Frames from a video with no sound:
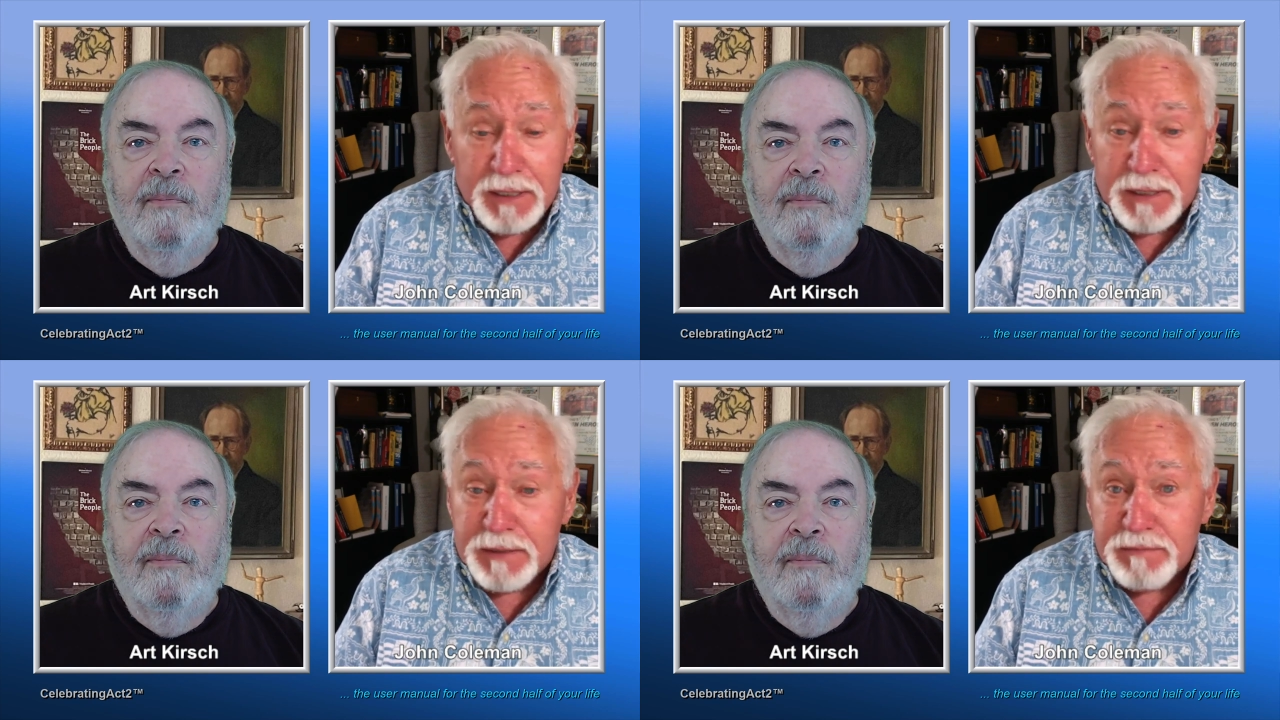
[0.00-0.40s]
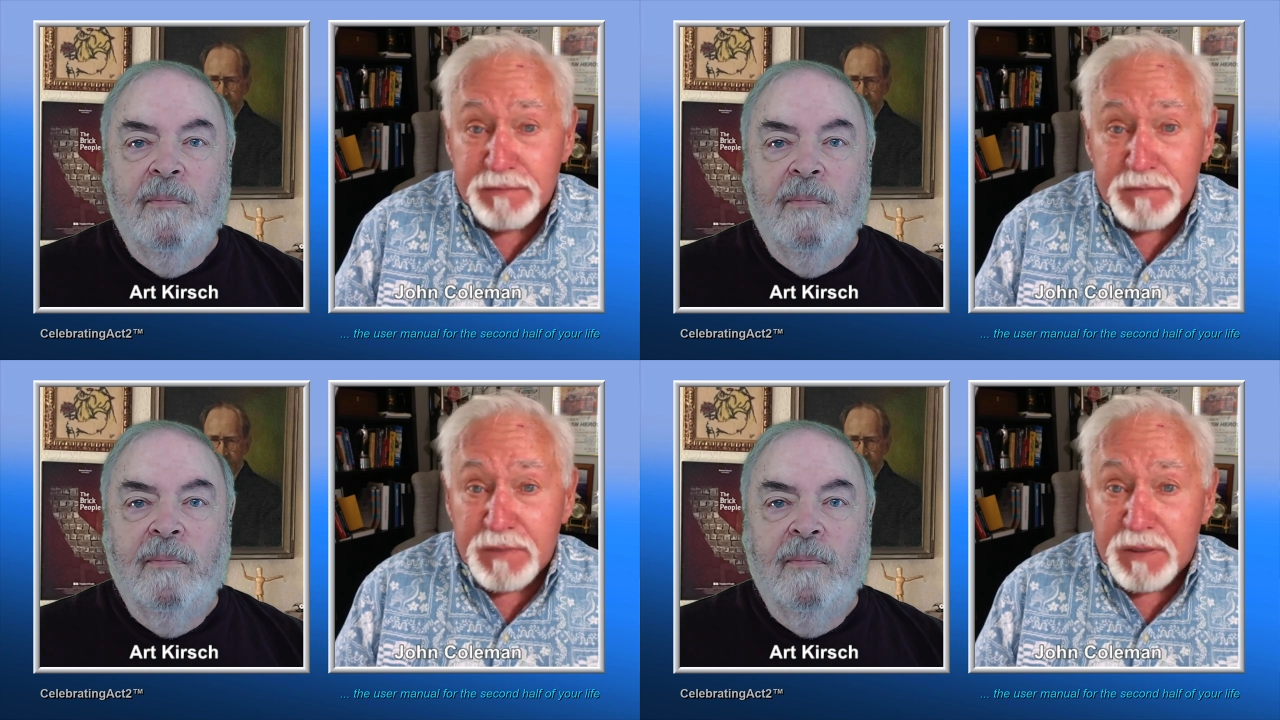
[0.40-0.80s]

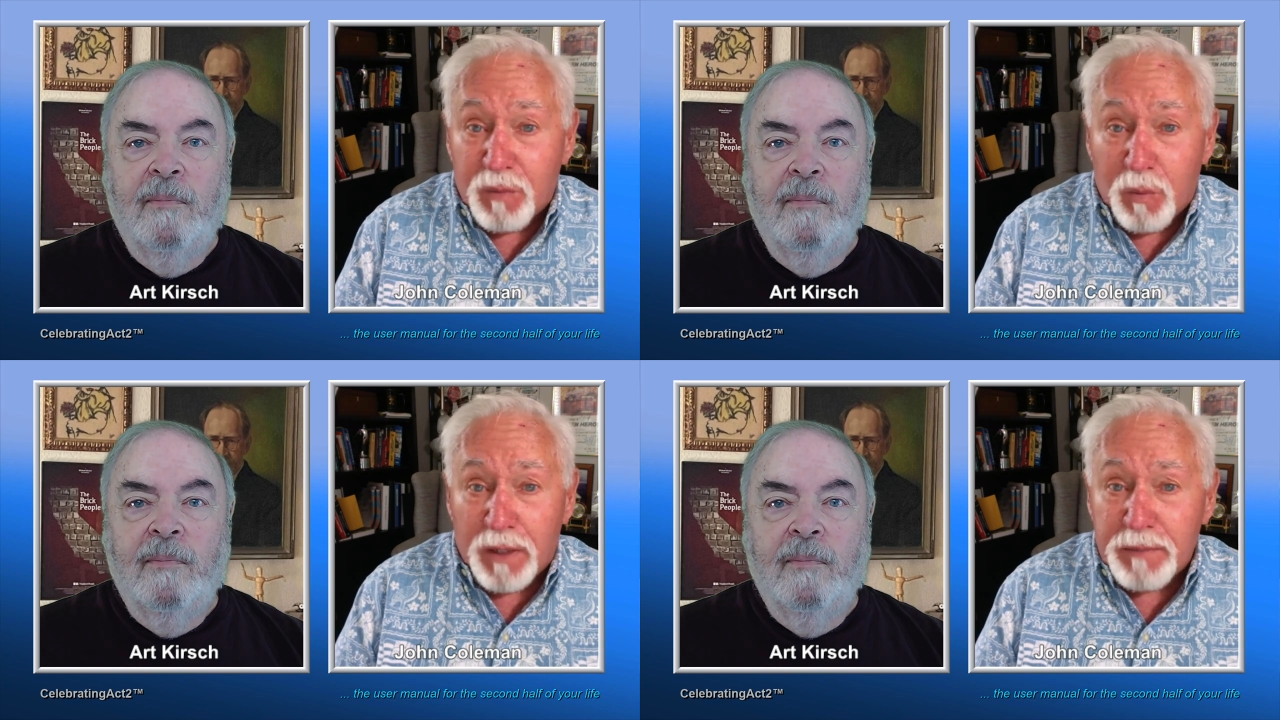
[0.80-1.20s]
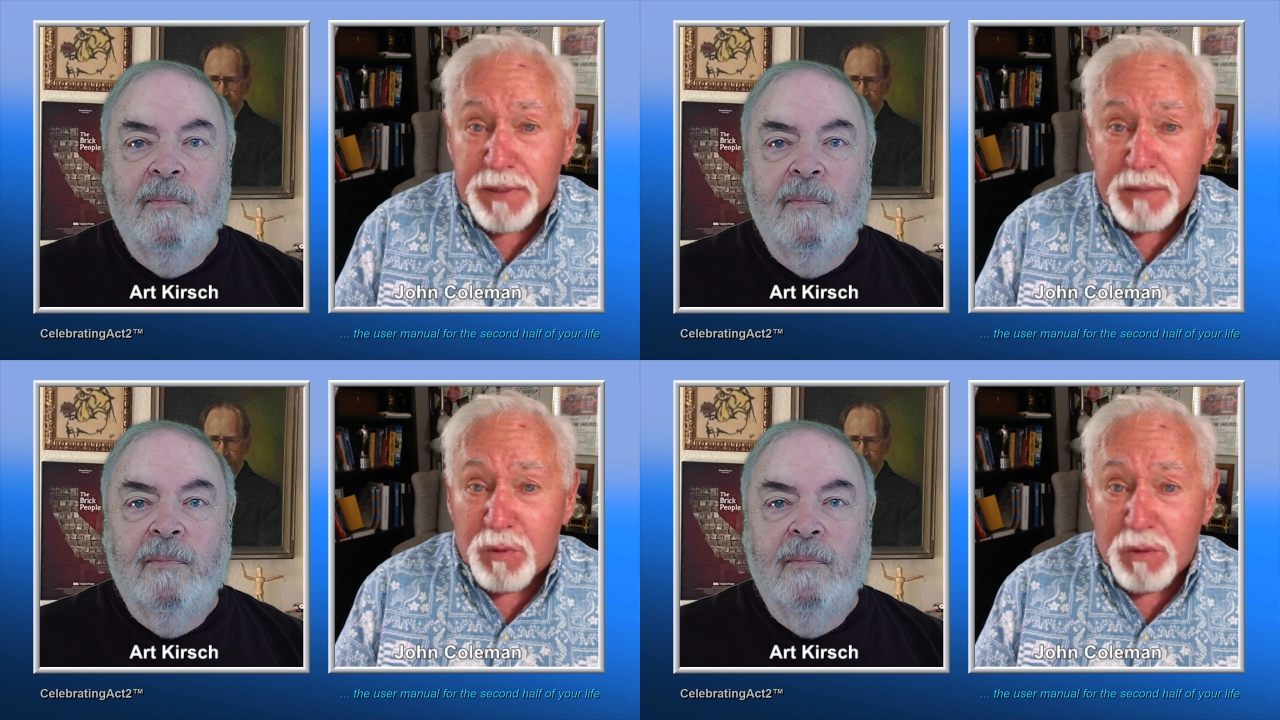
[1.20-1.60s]
Speaker 1: um,
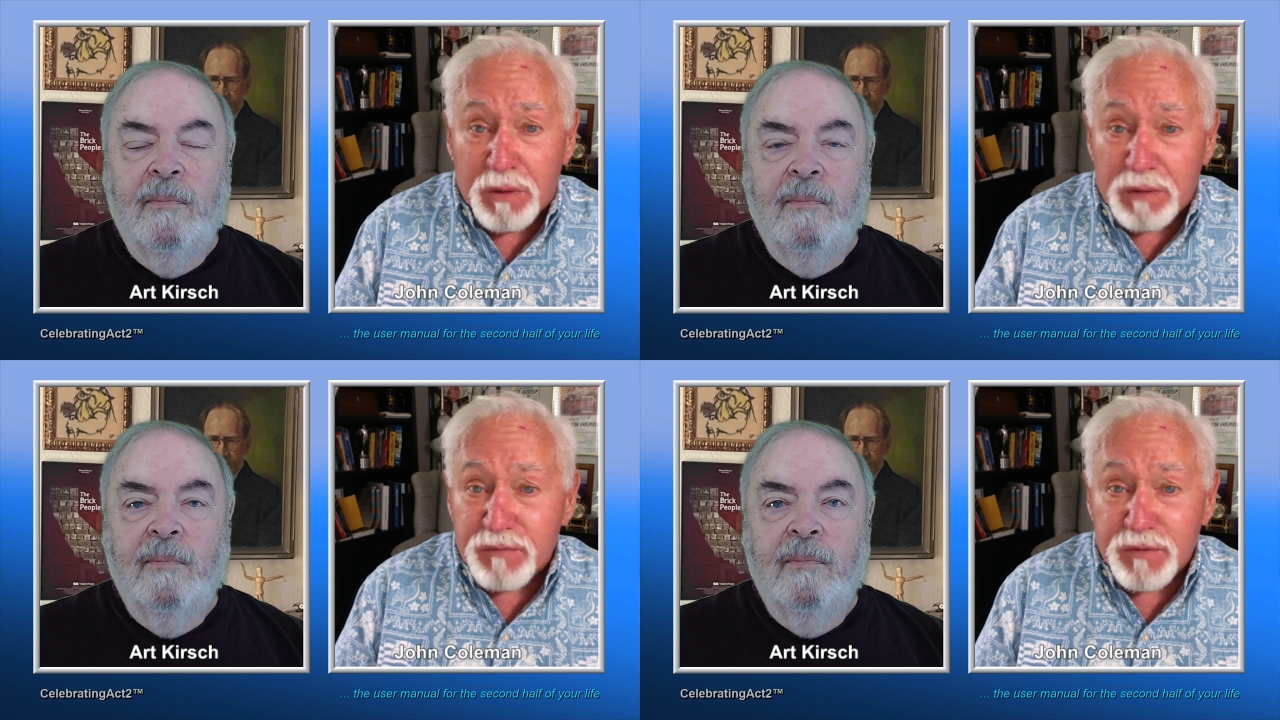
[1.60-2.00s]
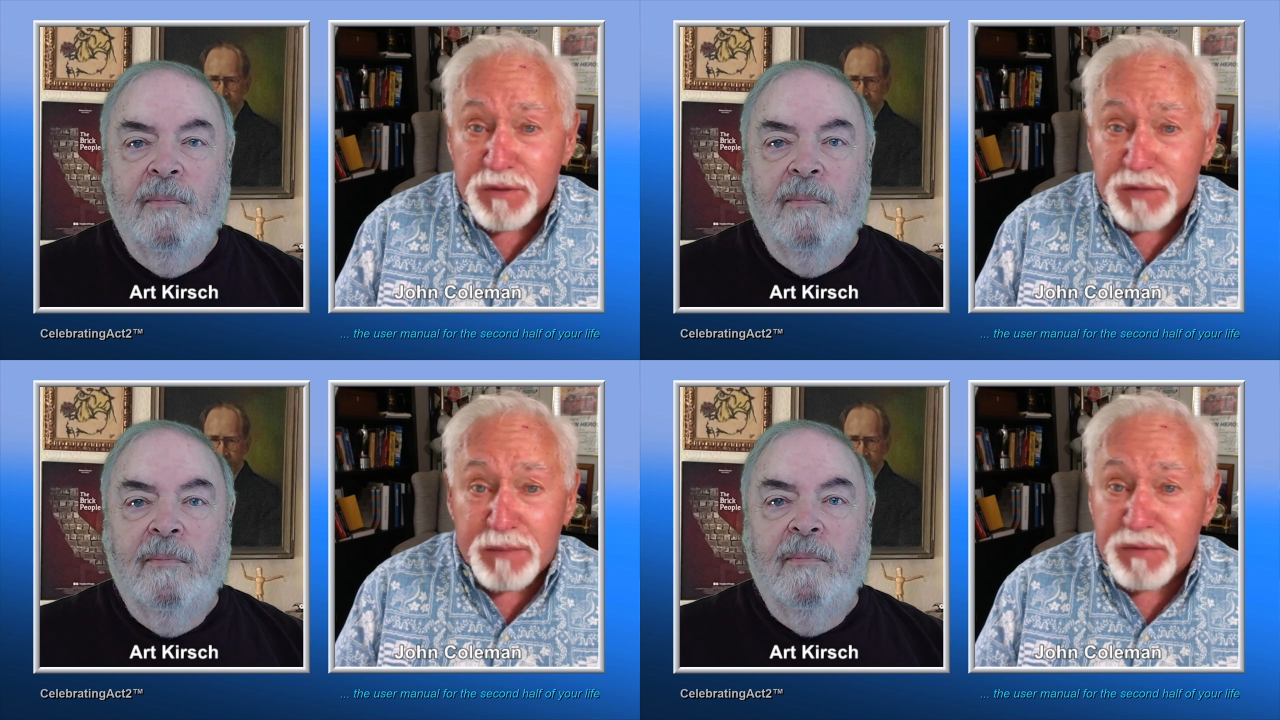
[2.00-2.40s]
why pay more
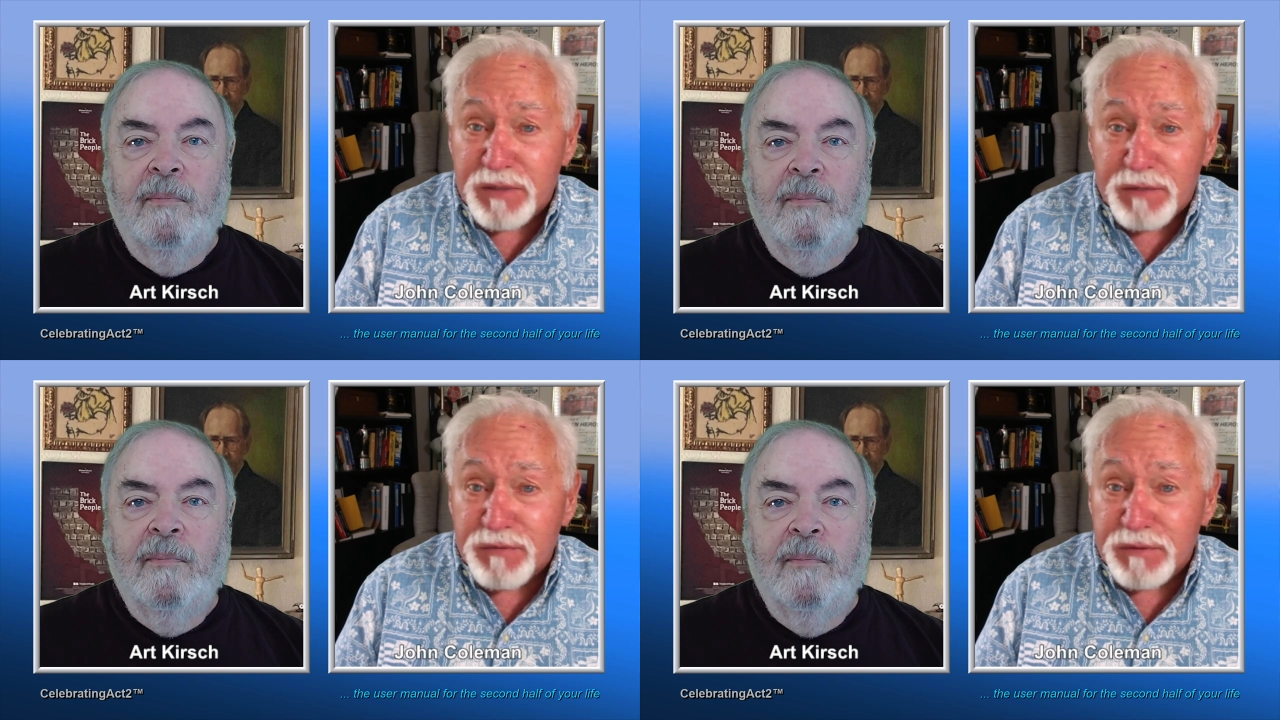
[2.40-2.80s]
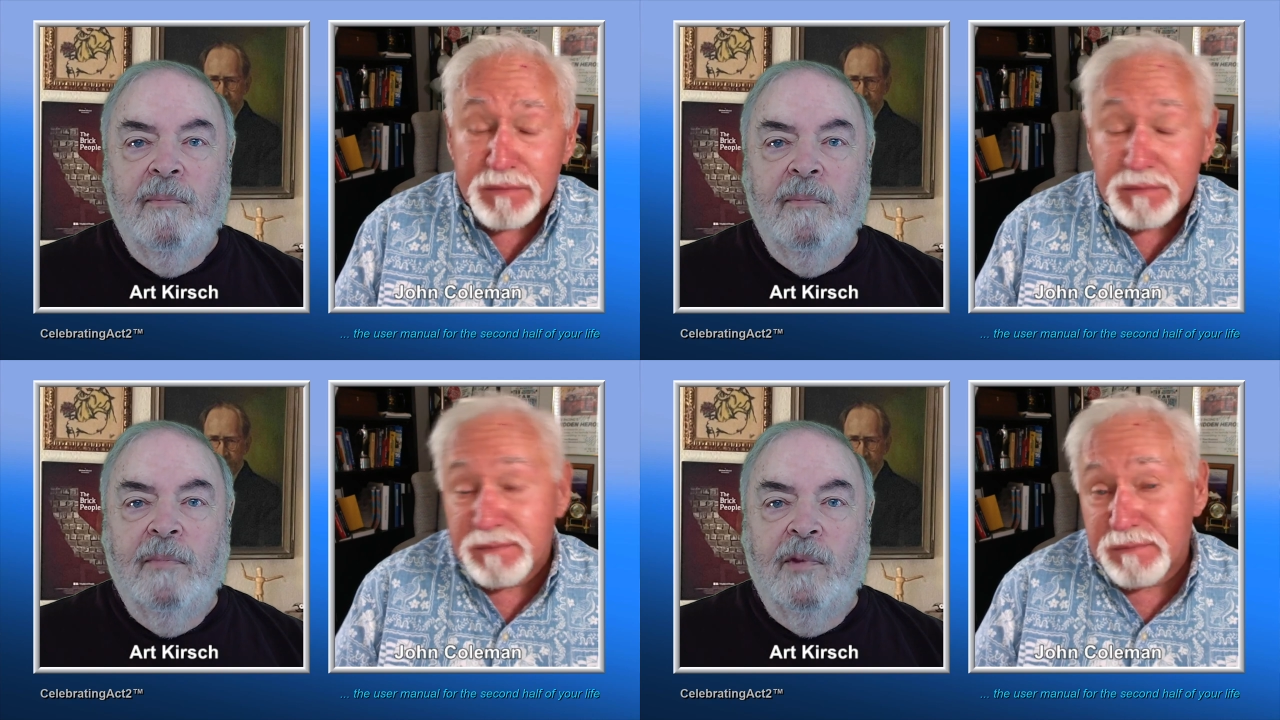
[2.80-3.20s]
for the same stuff?